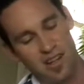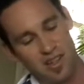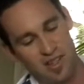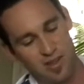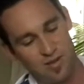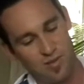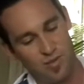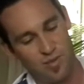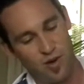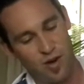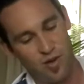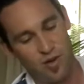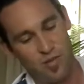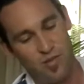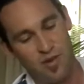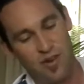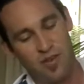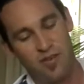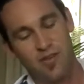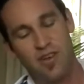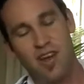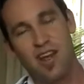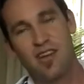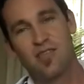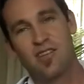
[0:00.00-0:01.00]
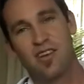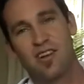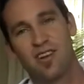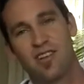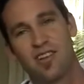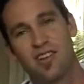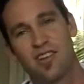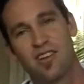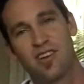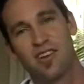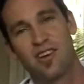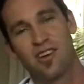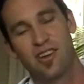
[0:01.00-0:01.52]
It's probably my favourite out of
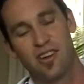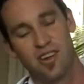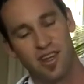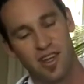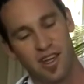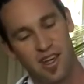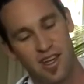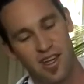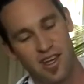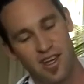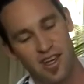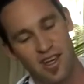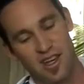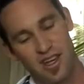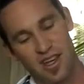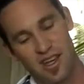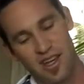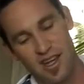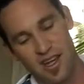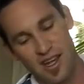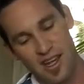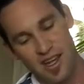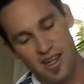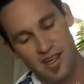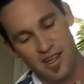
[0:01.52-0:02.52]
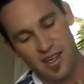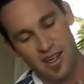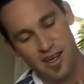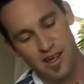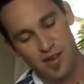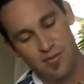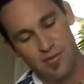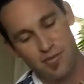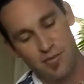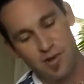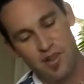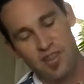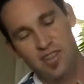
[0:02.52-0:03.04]
the lot. And
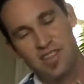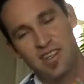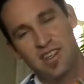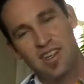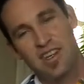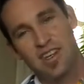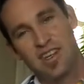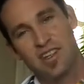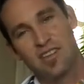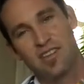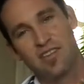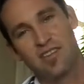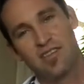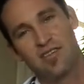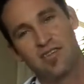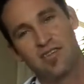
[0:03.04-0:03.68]
once again,